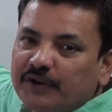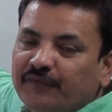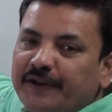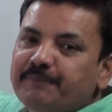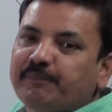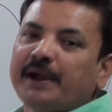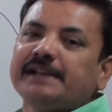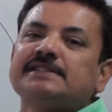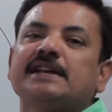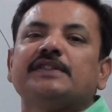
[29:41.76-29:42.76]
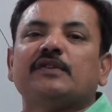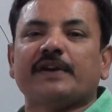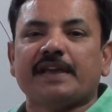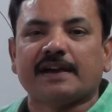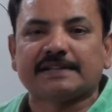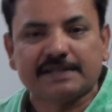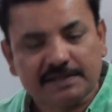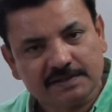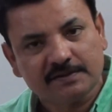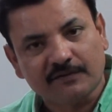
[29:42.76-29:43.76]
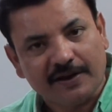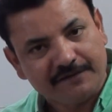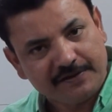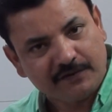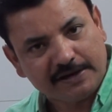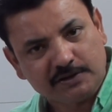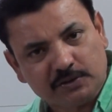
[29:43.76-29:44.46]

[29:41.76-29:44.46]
different points on the y-axis, y1, y2,